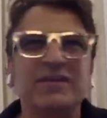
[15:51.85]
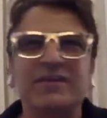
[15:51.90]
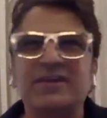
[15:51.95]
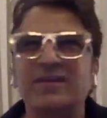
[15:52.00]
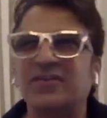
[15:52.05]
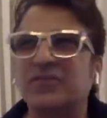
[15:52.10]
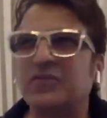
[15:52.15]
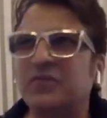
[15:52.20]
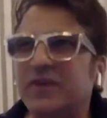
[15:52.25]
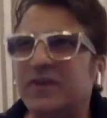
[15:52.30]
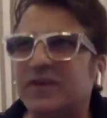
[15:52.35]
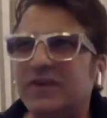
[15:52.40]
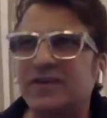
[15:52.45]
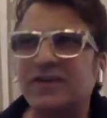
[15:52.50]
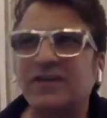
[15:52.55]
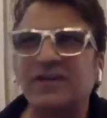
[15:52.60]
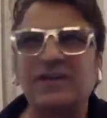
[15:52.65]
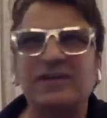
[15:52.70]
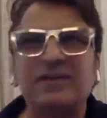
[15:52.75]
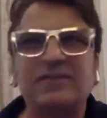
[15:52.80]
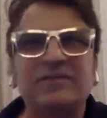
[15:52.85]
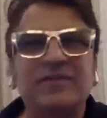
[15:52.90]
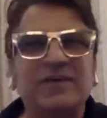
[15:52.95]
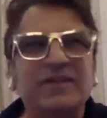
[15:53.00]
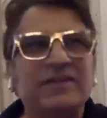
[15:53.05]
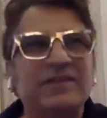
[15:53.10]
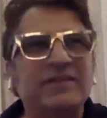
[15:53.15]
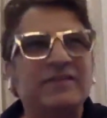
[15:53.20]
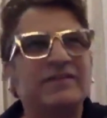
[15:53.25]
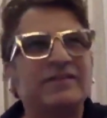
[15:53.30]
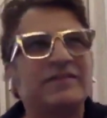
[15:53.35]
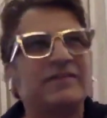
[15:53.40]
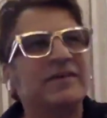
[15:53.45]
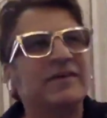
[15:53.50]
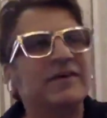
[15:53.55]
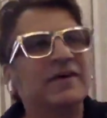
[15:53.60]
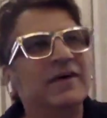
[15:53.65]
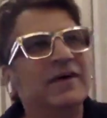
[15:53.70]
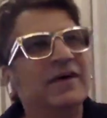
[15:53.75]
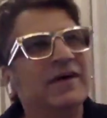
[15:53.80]
cooking, whether it's
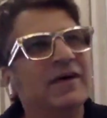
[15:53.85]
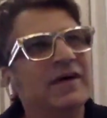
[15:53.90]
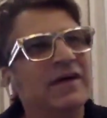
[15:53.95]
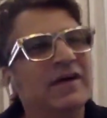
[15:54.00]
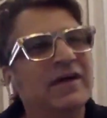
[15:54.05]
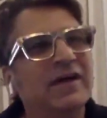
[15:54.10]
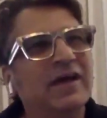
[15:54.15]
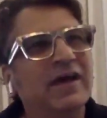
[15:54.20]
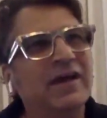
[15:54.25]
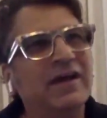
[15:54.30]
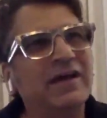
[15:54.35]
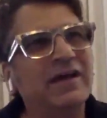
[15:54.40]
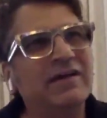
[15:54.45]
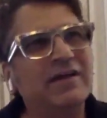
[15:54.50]
fitness, whether it's,